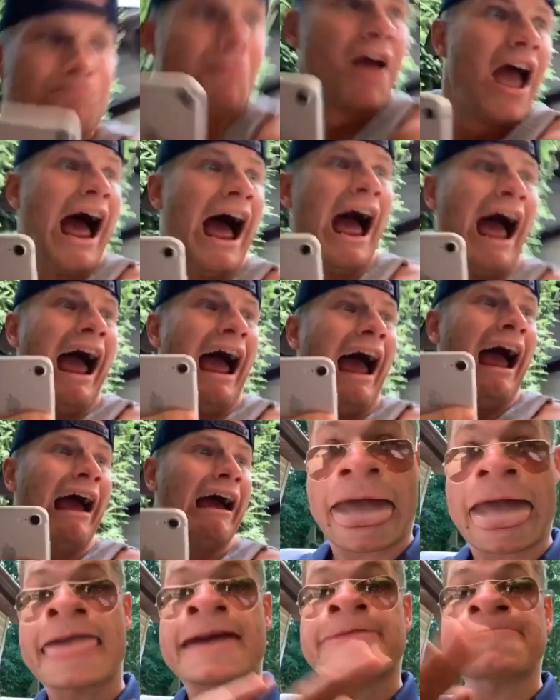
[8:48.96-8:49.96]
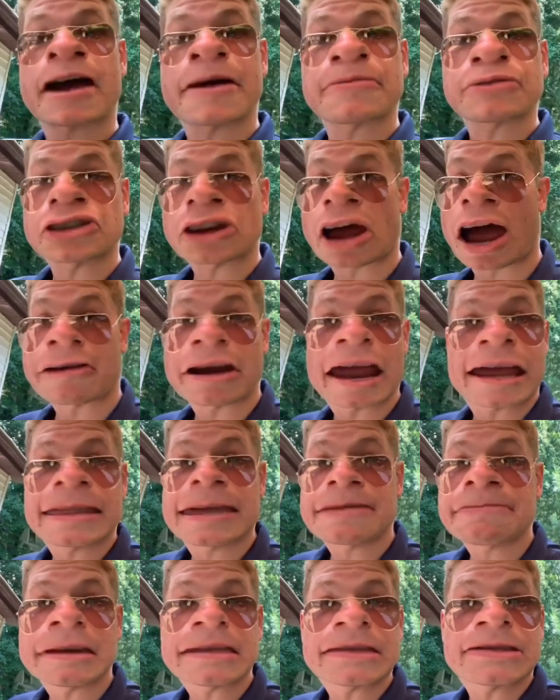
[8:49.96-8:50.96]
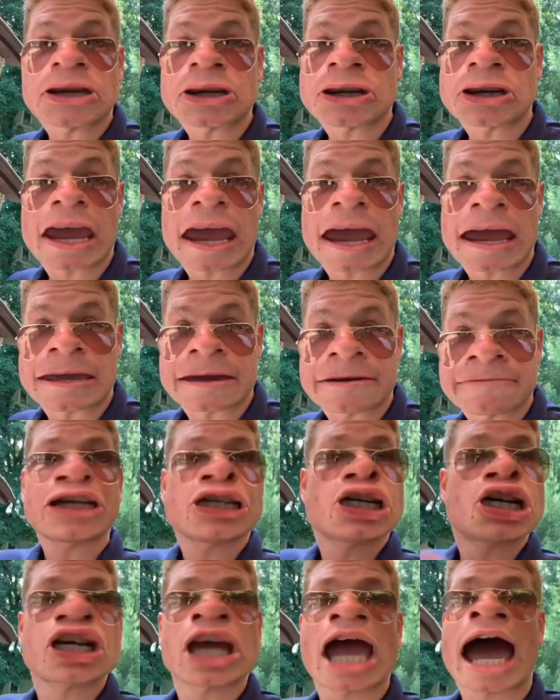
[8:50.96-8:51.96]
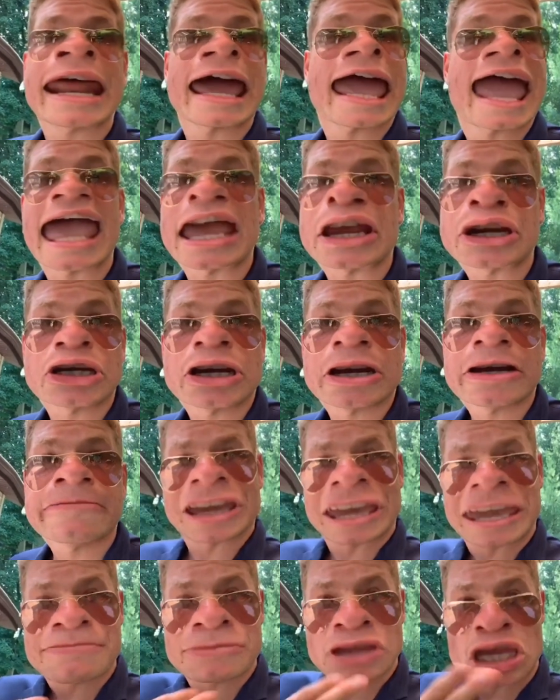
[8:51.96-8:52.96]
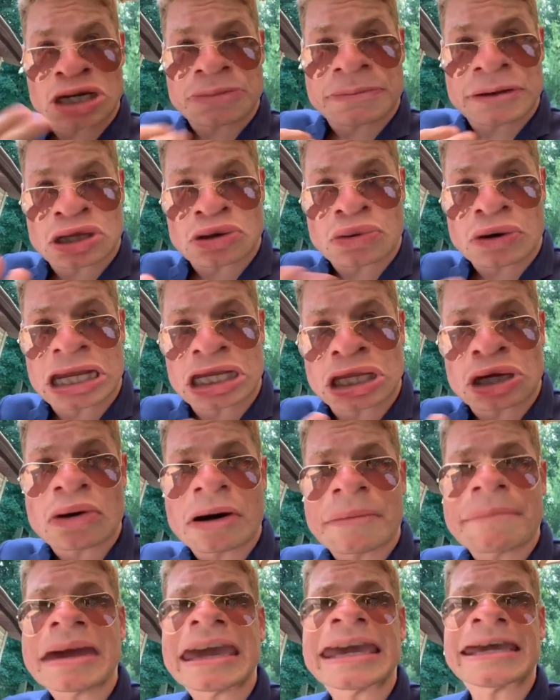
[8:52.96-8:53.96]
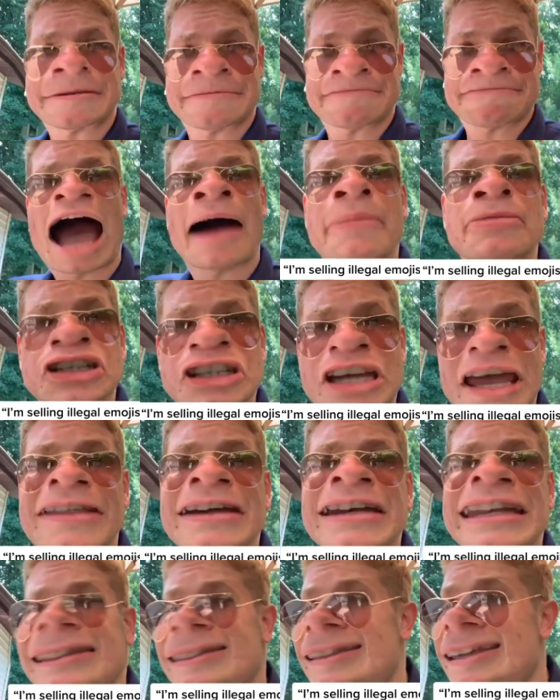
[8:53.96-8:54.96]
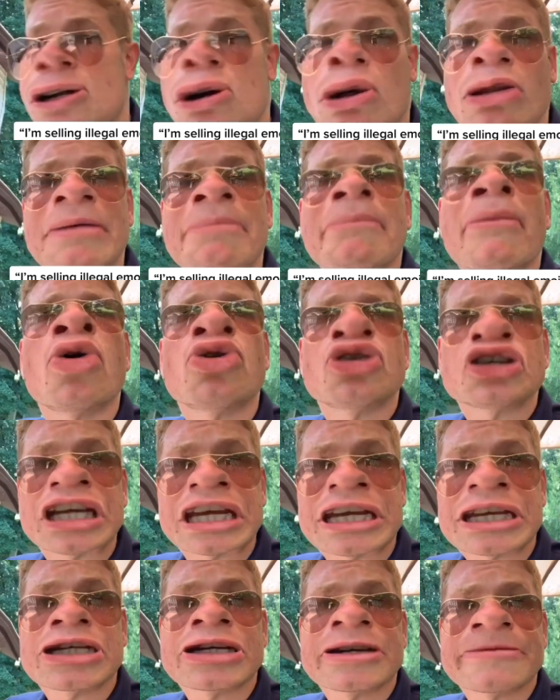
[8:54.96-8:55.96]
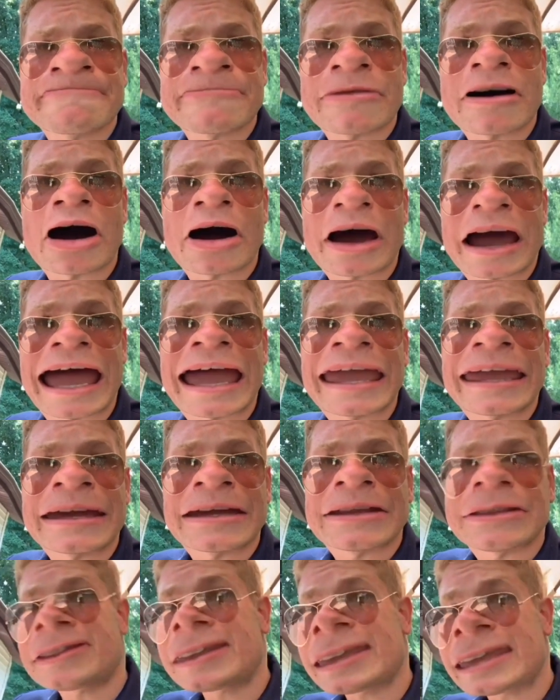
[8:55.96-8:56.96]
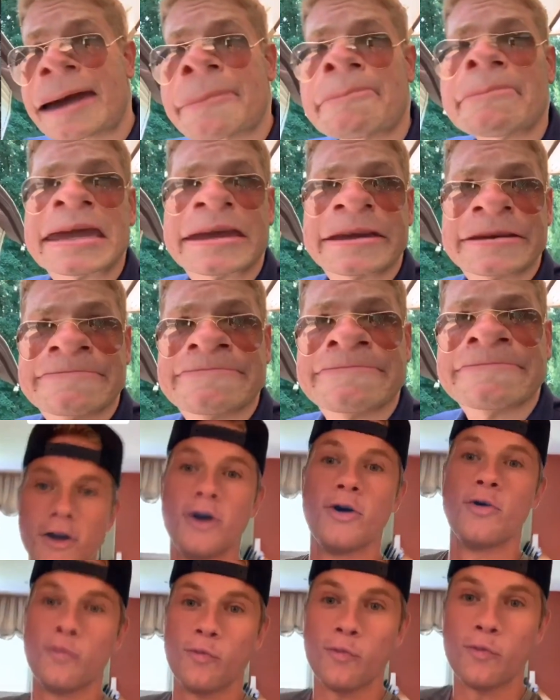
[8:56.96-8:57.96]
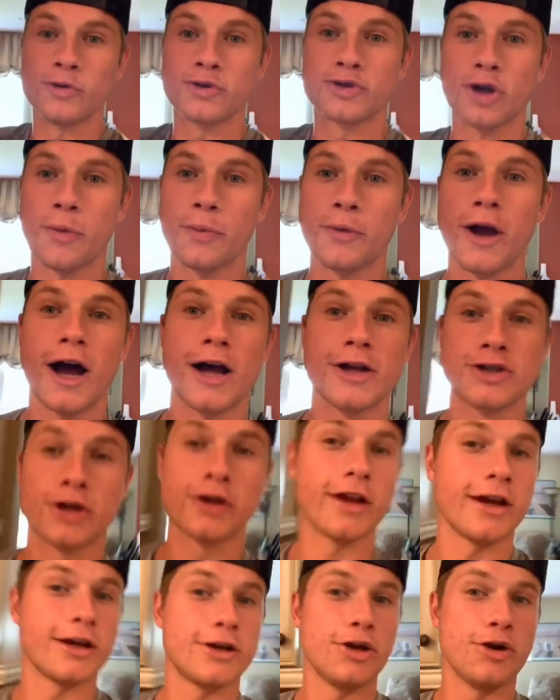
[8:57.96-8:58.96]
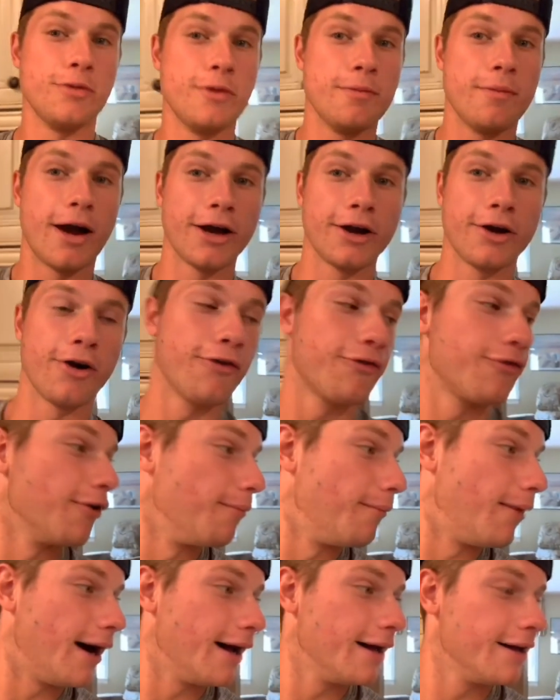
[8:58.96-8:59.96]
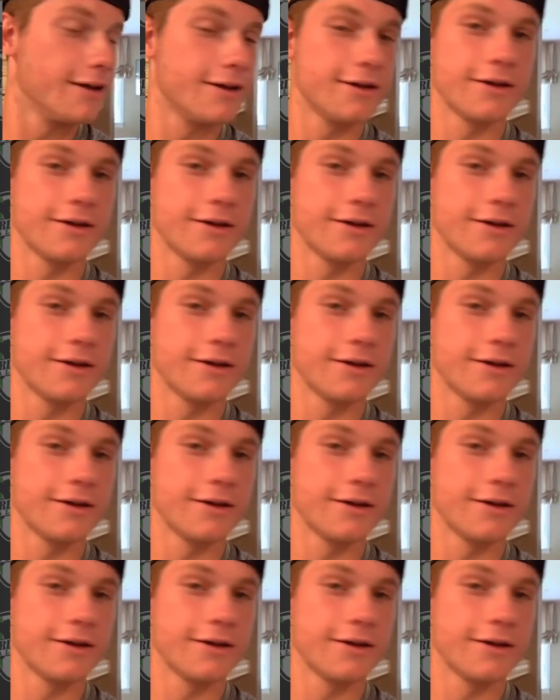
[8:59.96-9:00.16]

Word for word: I'm sorry, I didn't mean to scare you. I just gotta ask. Keep this between you and me. I'm selling illegal emojis, okay? DM me. What's up, guys? I'd like you to meet my girlfriend, Maya.